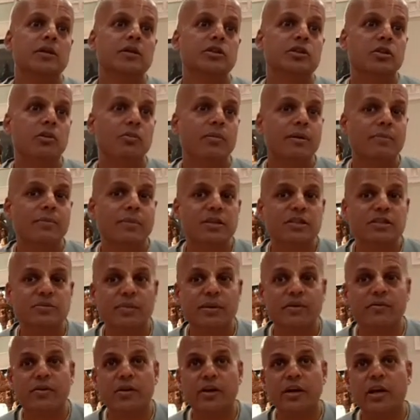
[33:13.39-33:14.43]
So we must
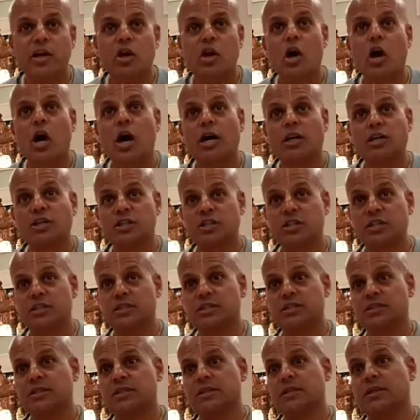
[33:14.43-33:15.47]
be very
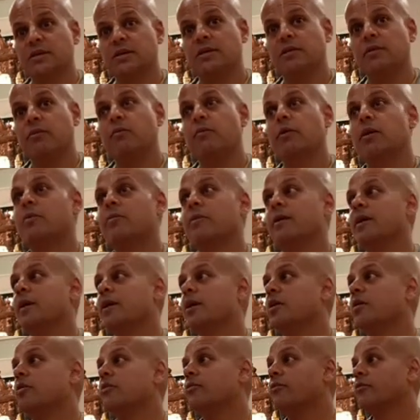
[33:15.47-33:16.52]
cautious where we
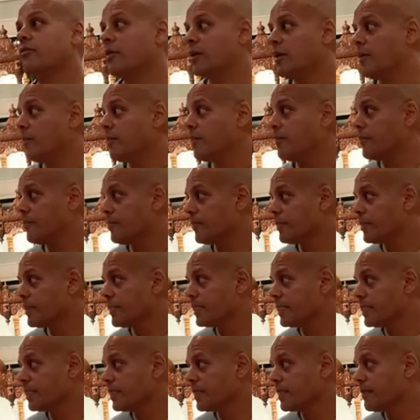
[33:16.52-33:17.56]
hear from.
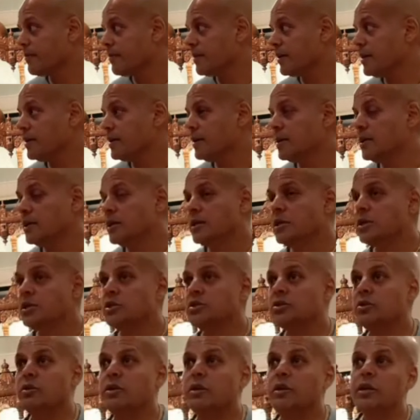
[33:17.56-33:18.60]
Right?
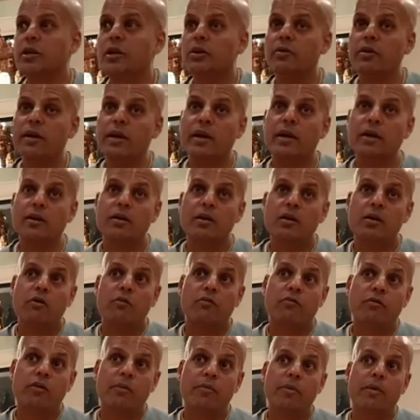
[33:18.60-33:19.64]
So hearing
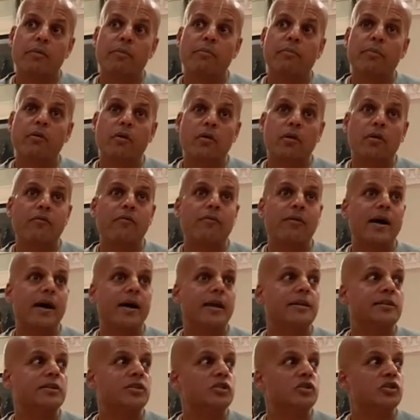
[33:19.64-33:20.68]
from the bona
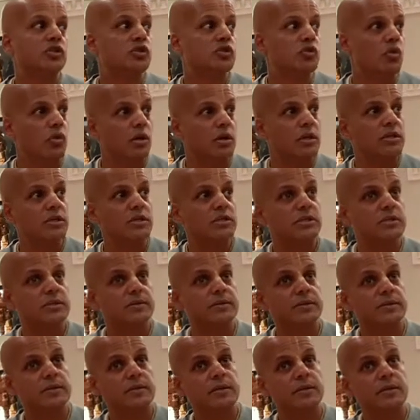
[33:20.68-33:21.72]
fide
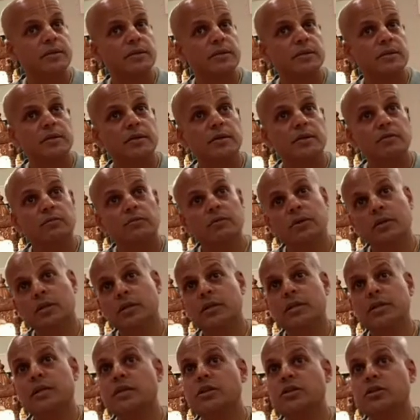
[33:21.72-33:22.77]
source will
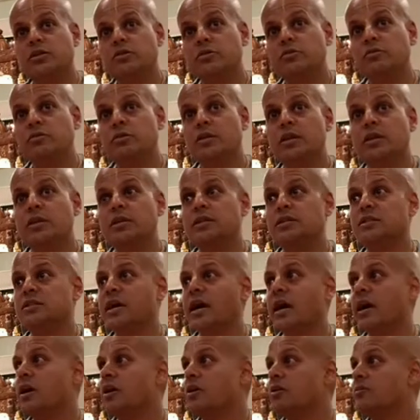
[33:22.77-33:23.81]
lead to the
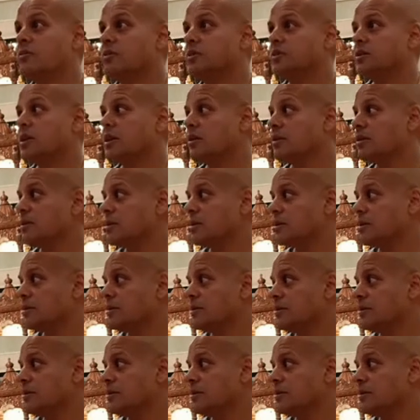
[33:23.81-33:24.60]
desired result.